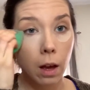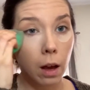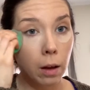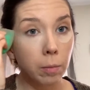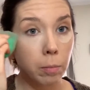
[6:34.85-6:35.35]

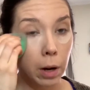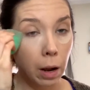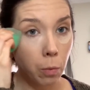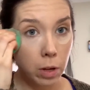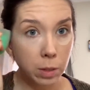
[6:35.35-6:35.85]
But
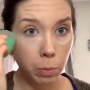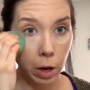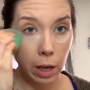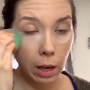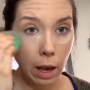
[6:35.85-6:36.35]
I was
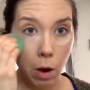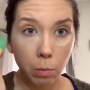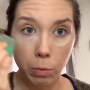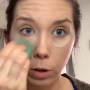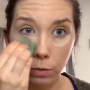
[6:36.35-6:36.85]
breaking
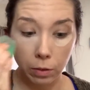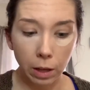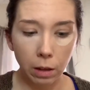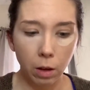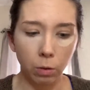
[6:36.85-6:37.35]
out
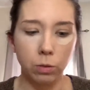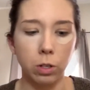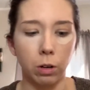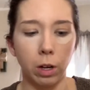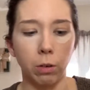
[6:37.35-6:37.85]
briefly. Oh,
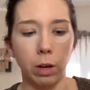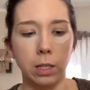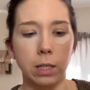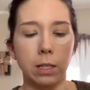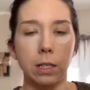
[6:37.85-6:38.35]
sorry, you
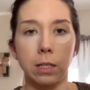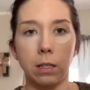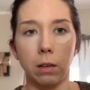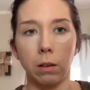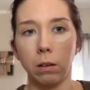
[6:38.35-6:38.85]
guys. This is
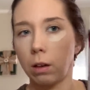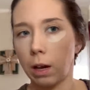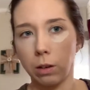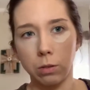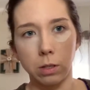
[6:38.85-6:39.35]
I
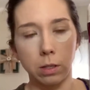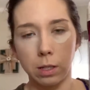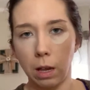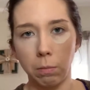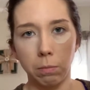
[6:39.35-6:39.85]
use
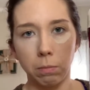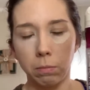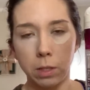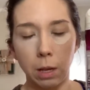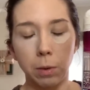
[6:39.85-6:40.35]
same
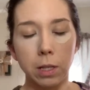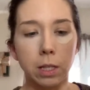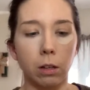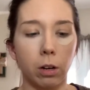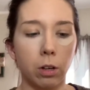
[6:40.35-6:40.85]

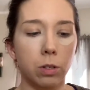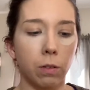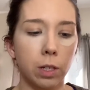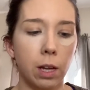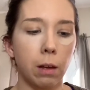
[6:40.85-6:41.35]
concealer I use
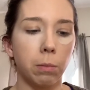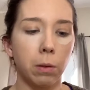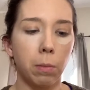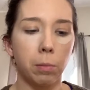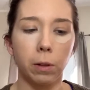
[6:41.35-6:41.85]
every time, the
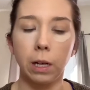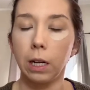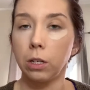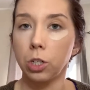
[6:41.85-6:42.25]
Maybelline